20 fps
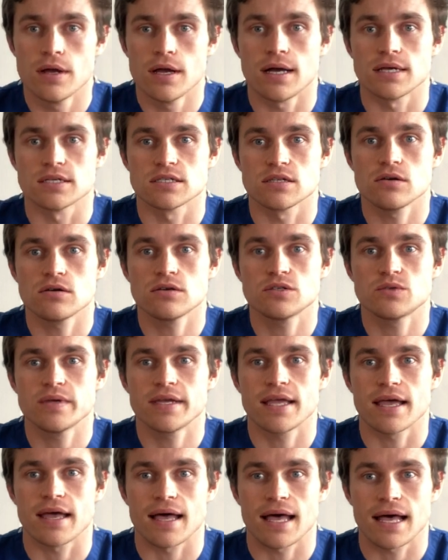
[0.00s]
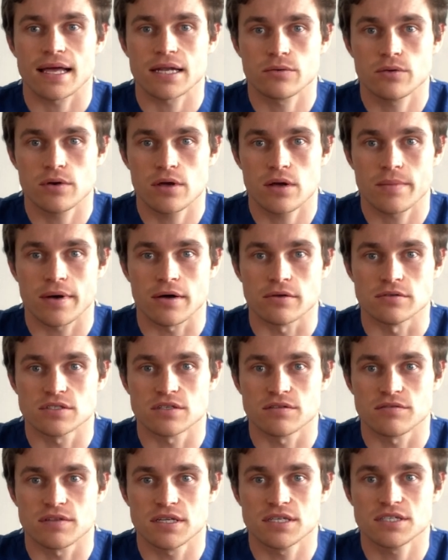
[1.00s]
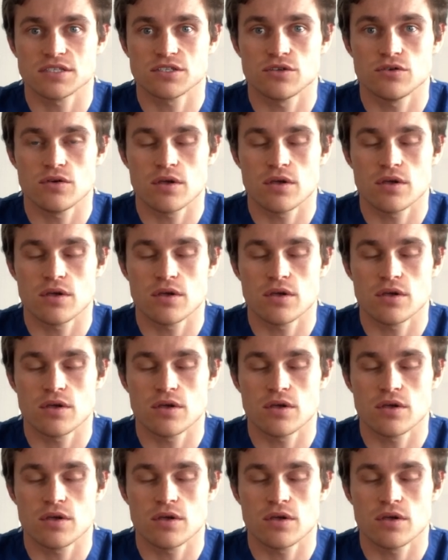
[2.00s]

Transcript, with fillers: as long as we get adequate amounts of these two